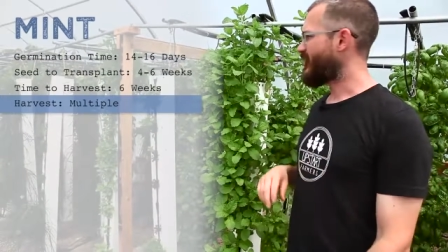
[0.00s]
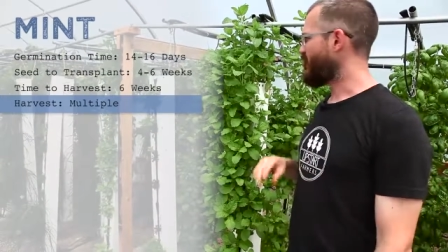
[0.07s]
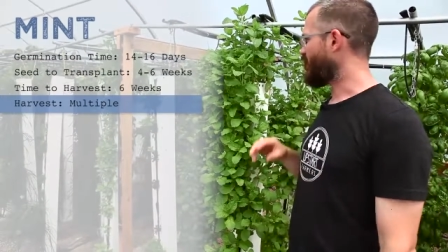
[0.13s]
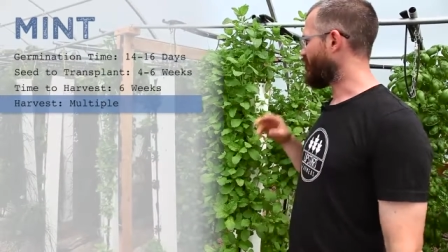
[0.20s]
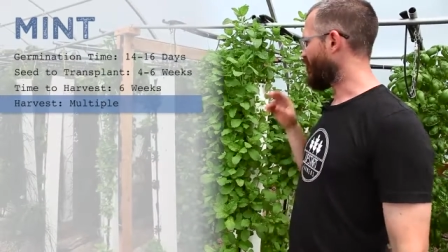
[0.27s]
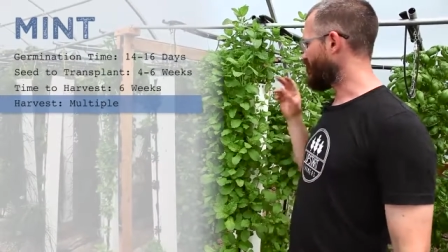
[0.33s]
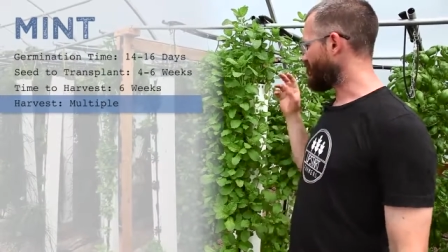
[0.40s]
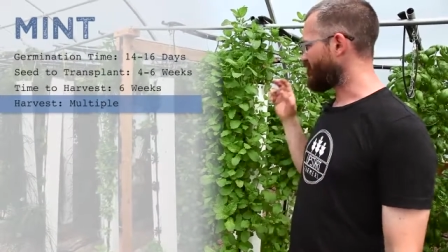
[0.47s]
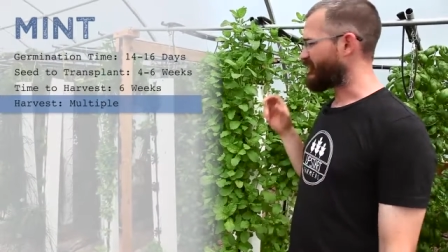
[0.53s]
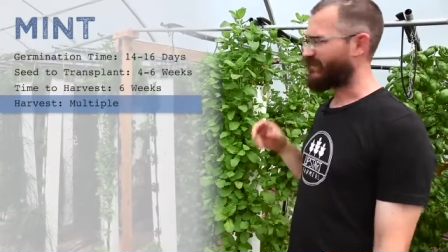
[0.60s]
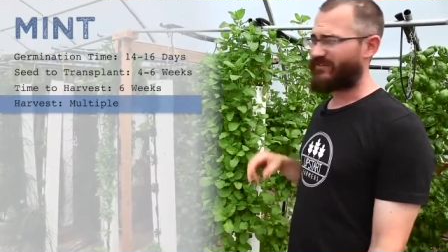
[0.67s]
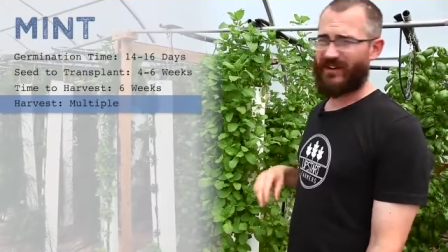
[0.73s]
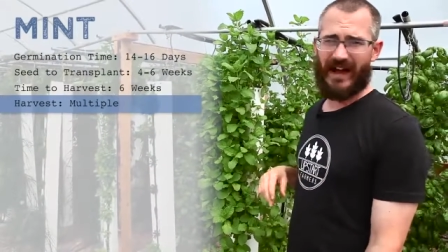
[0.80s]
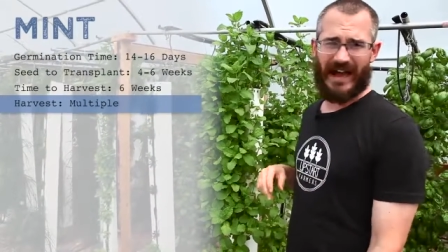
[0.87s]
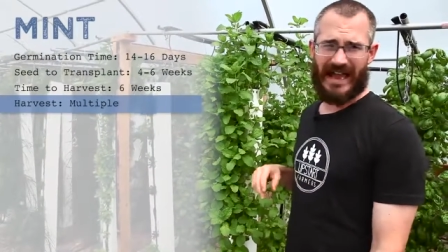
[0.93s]
You can also
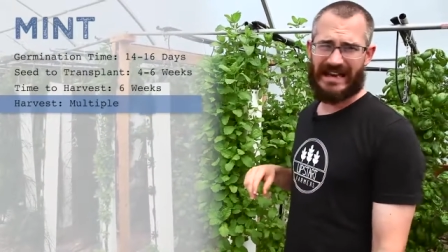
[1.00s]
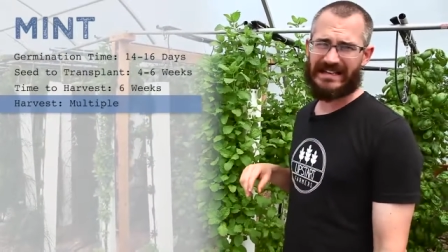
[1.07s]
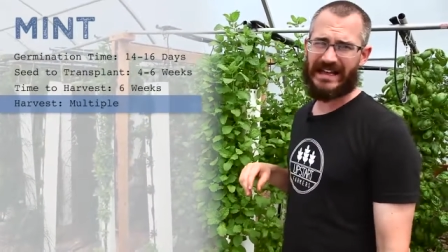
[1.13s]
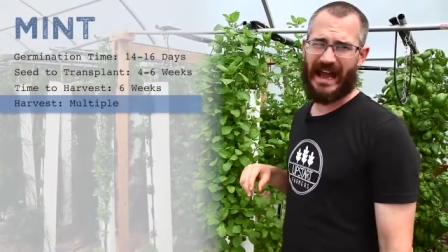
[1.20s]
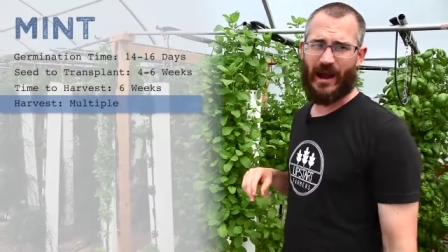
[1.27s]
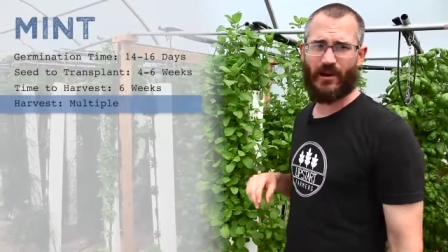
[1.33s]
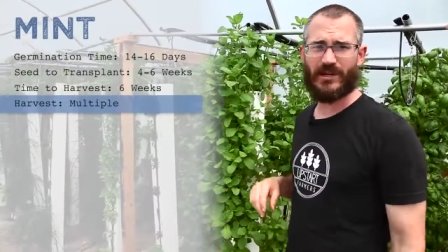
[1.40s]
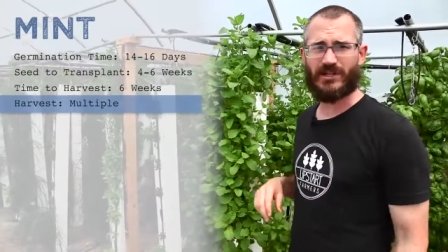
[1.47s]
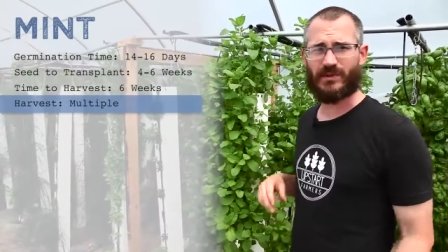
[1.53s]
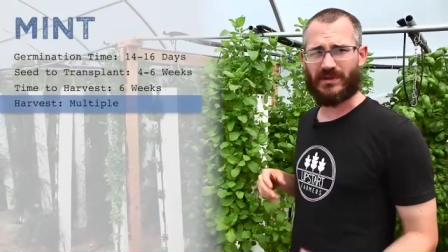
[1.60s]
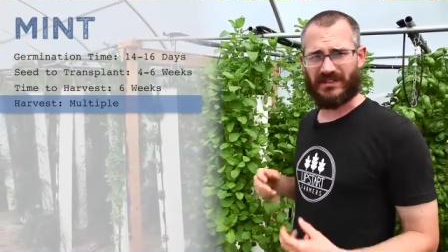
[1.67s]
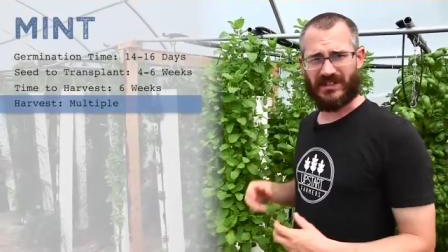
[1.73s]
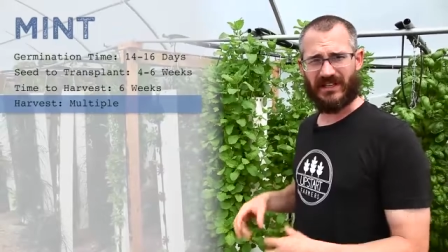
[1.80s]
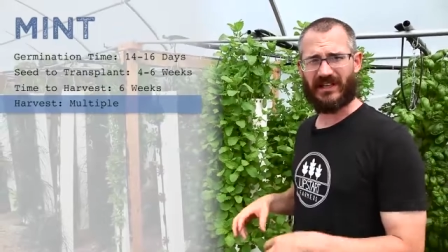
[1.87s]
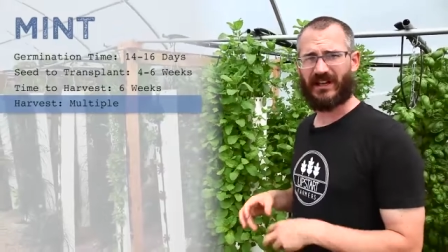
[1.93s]
divide towers
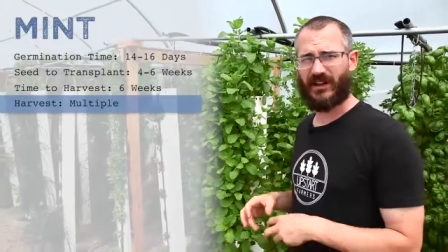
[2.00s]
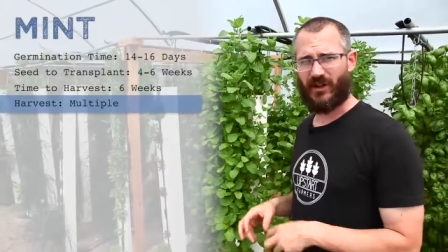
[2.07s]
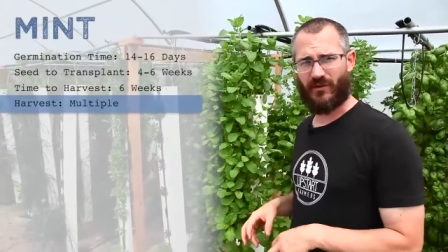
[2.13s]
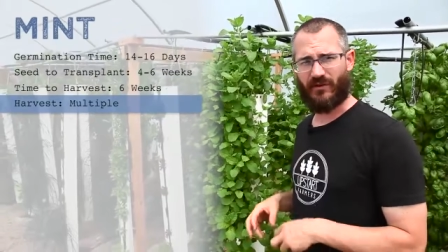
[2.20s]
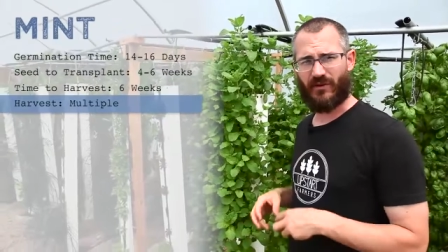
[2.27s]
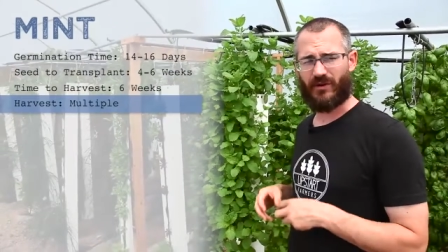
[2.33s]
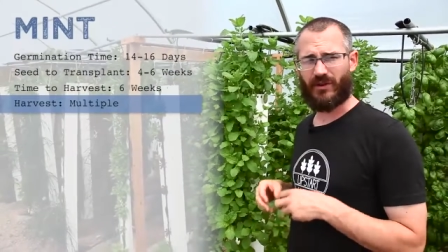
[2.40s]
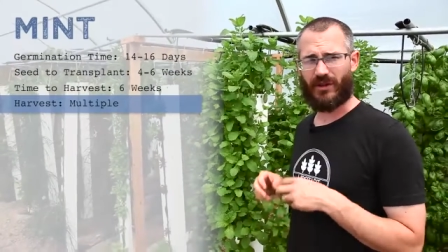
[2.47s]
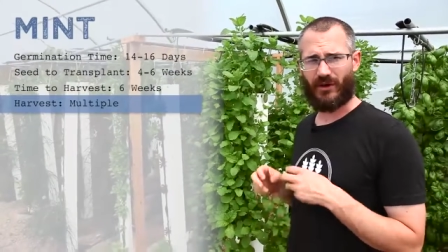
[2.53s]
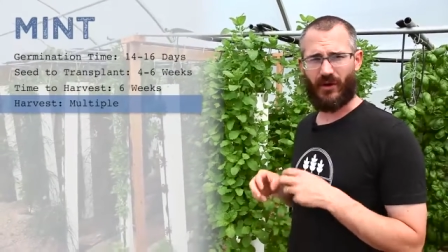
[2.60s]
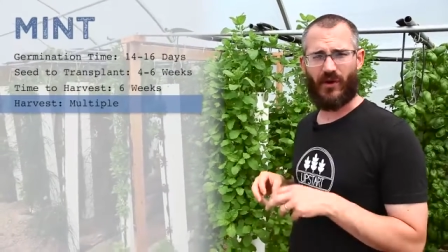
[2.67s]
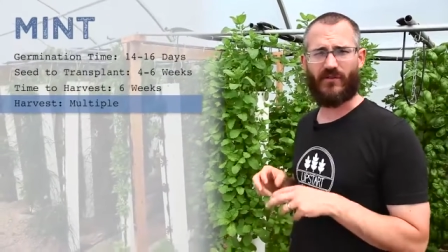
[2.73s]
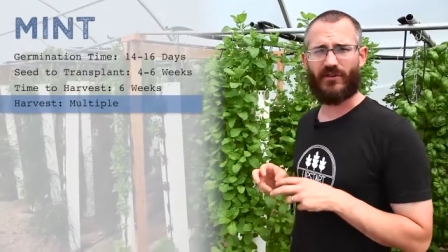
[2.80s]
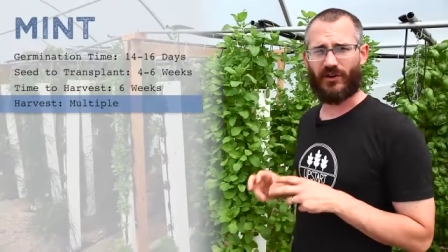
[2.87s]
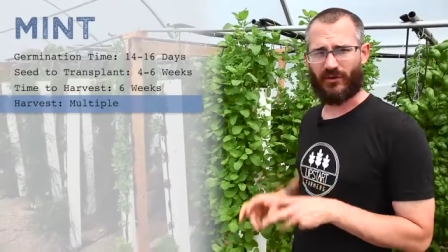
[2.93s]
once they get a little, little
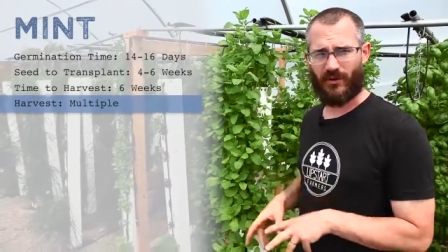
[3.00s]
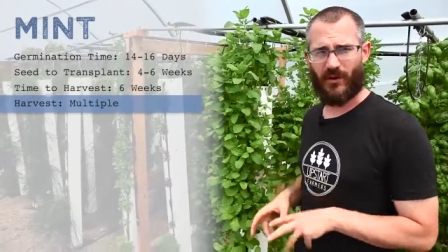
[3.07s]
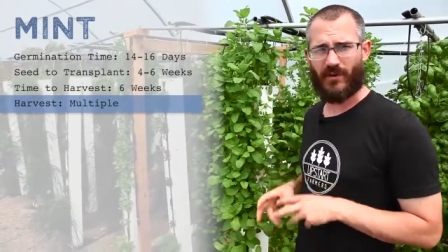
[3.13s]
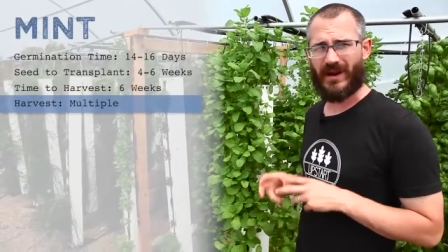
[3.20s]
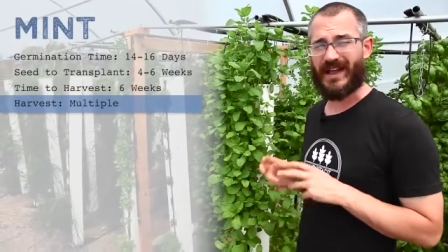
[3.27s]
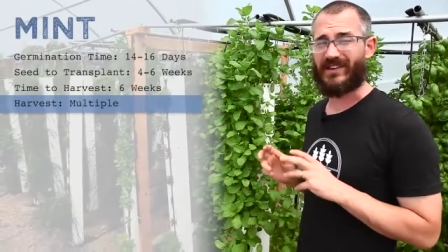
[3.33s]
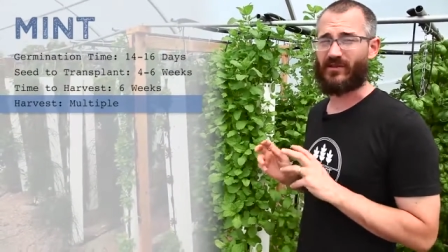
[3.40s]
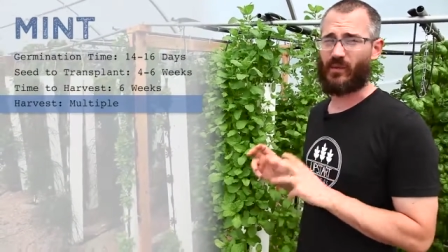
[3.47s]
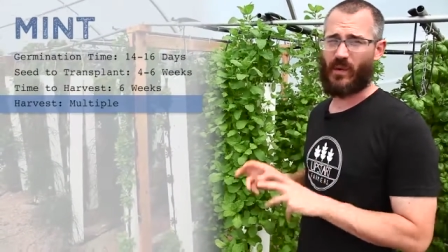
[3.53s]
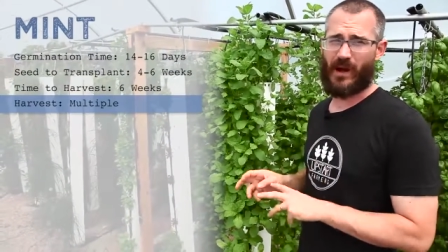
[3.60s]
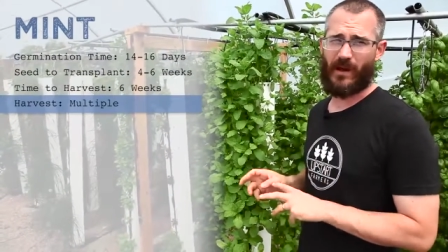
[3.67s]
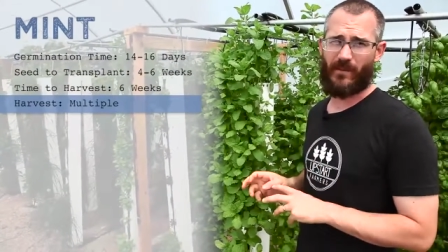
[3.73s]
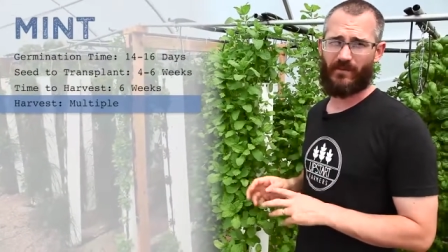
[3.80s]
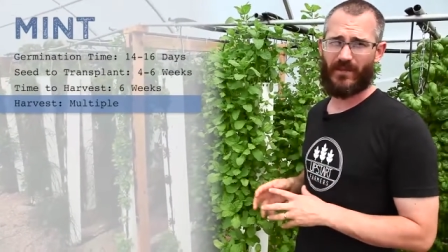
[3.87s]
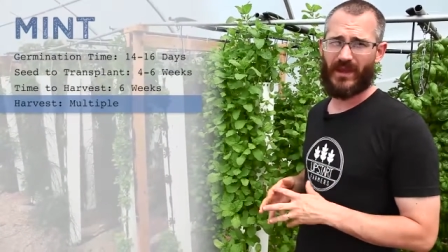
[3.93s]
overgrown as
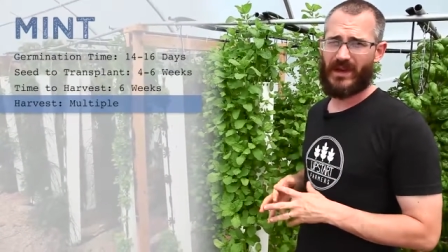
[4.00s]
well.